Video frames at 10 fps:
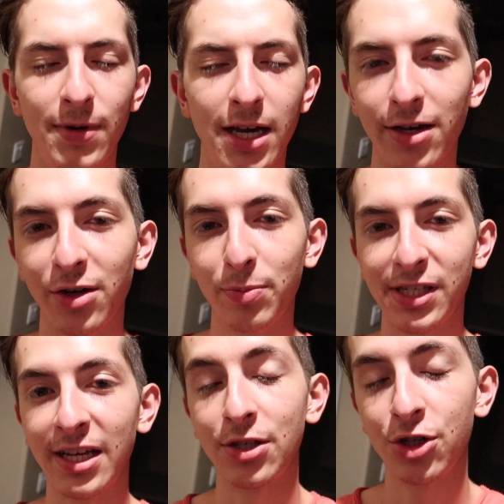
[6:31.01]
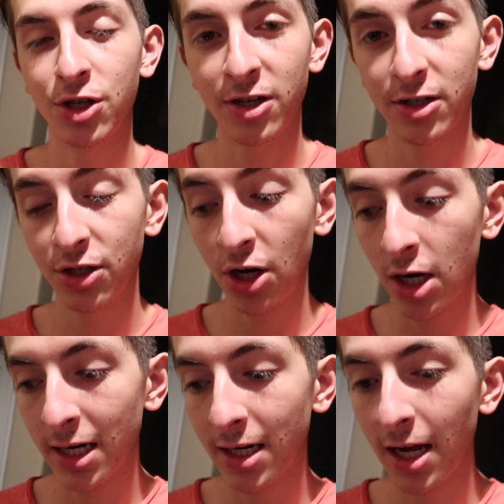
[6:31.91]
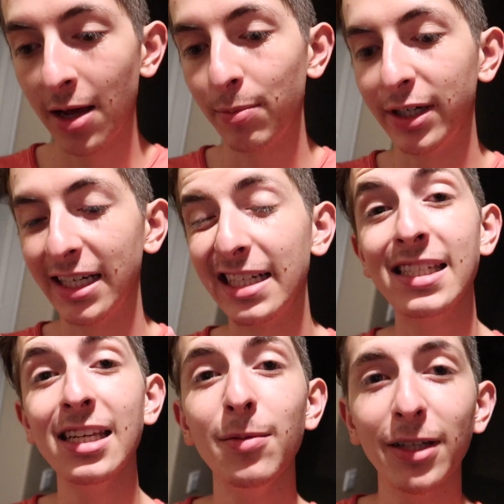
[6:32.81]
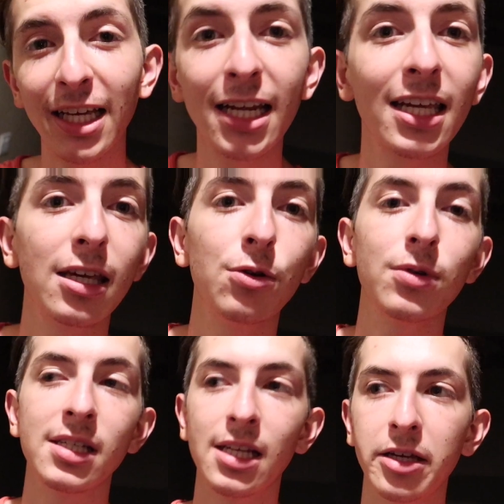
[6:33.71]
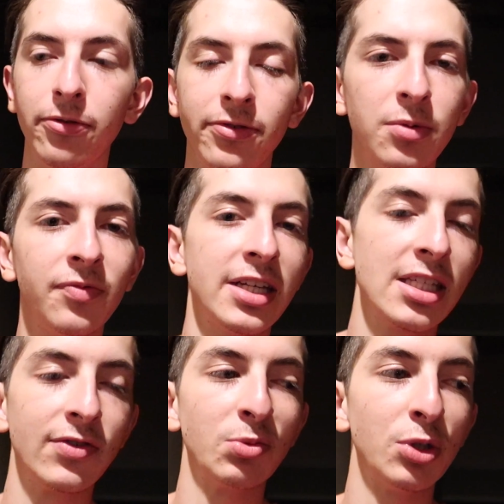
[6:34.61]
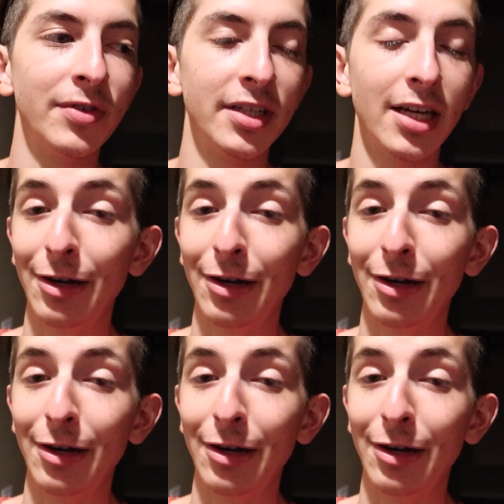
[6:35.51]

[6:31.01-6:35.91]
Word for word: Not 100% sure, certain, but it seemed like it was a film festival movie.